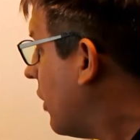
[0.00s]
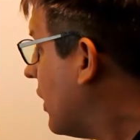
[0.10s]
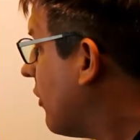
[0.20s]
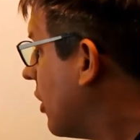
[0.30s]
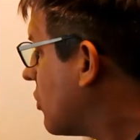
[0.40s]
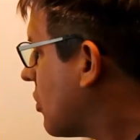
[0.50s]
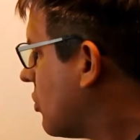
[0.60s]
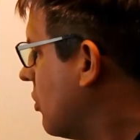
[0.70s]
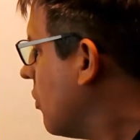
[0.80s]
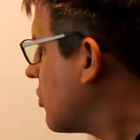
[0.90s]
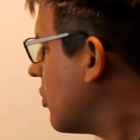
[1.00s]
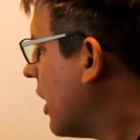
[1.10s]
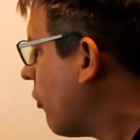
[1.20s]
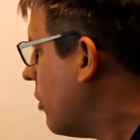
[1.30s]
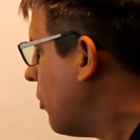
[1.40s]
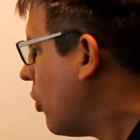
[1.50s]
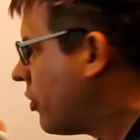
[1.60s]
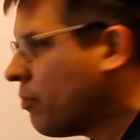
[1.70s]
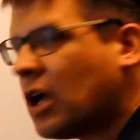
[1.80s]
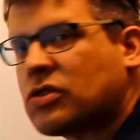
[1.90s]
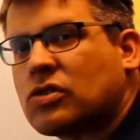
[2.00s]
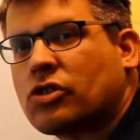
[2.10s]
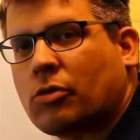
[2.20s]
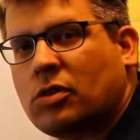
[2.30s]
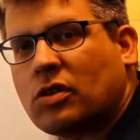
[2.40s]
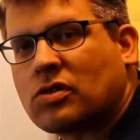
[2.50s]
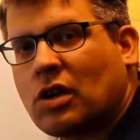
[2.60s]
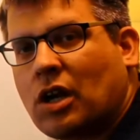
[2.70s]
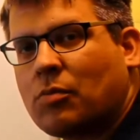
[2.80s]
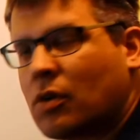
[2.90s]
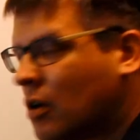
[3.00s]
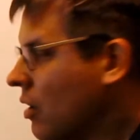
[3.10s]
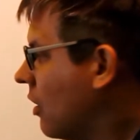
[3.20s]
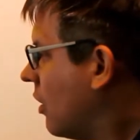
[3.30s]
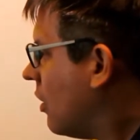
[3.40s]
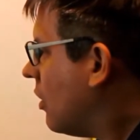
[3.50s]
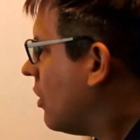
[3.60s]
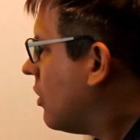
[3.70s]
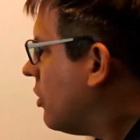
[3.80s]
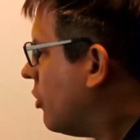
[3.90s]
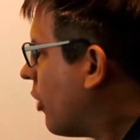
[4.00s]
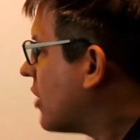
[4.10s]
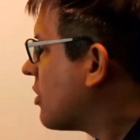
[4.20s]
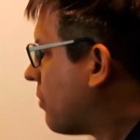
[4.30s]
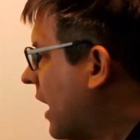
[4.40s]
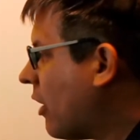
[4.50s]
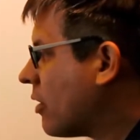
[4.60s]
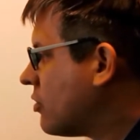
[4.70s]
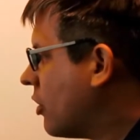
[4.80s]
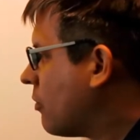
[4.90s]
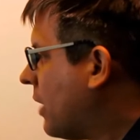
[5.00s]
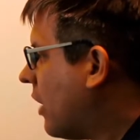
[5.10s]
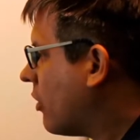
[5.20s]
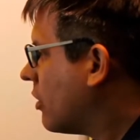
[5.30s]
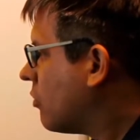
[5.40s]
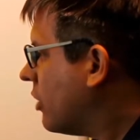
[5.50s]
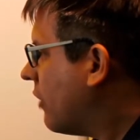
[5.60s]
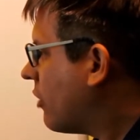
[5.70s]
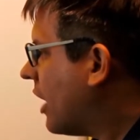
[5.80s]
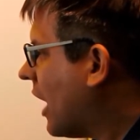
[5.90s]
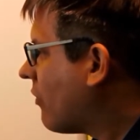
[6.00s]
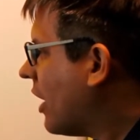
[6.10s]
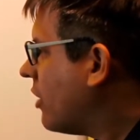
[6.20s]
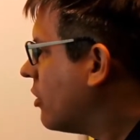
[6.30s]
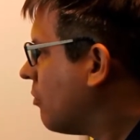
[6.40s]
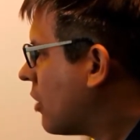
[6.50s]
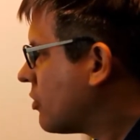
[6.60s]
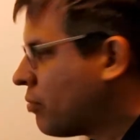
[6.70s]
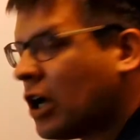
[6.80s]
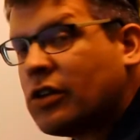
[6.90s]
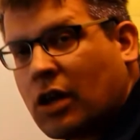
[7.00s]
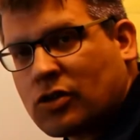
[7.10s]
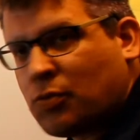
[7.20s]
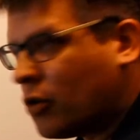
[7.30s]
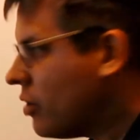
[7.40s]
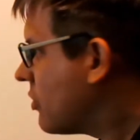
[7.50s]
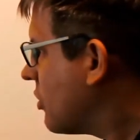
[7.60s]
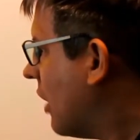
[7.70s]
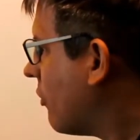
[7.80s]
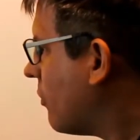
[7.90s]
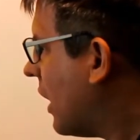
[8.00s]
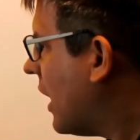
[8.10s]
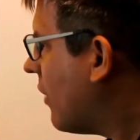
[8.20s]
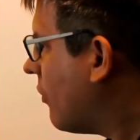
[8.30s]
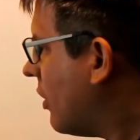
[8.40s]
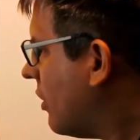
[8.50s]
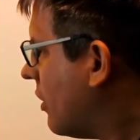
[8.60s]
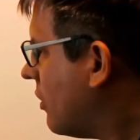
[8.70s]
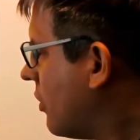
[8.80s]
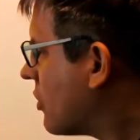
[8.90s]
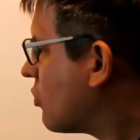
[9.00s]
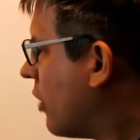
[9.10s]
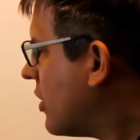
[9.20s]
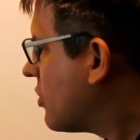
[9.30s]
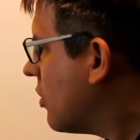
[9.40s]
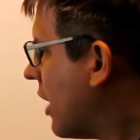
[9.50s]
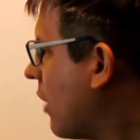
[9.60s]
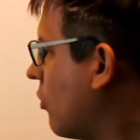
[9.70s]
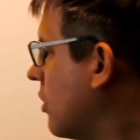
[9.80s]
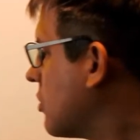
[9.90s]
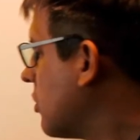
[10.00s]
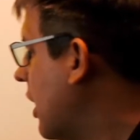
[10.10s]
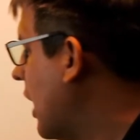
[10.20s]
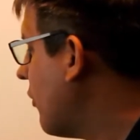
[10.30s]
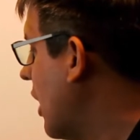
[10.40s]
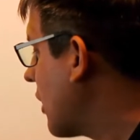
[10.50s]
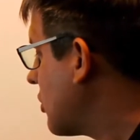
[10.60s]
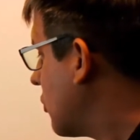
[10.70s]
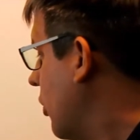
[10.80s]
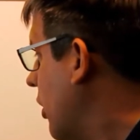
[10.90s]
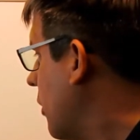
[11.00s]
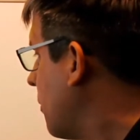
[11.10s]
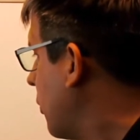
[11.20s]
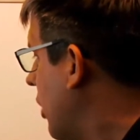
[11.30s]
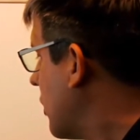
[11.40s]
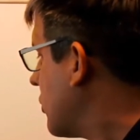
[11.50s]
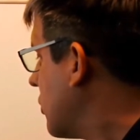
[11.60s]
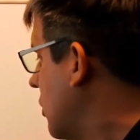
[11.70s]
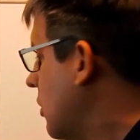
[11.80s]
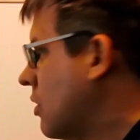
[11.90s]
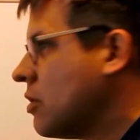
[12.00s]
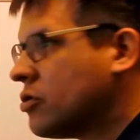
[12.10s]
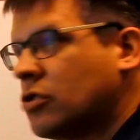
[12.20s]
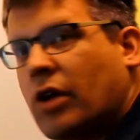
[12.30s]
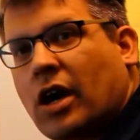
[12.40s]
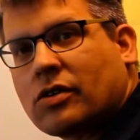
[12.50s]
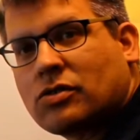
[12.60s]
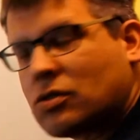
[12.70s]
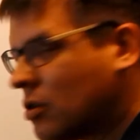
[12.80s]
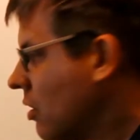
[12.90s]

leaving it as a two, so that way both the bases are going to be the same. You raise a power to another power. Whenever you have that, you're multiplying the exponents. So I have, a, I have this raised to that one, so I have x squared plus two x.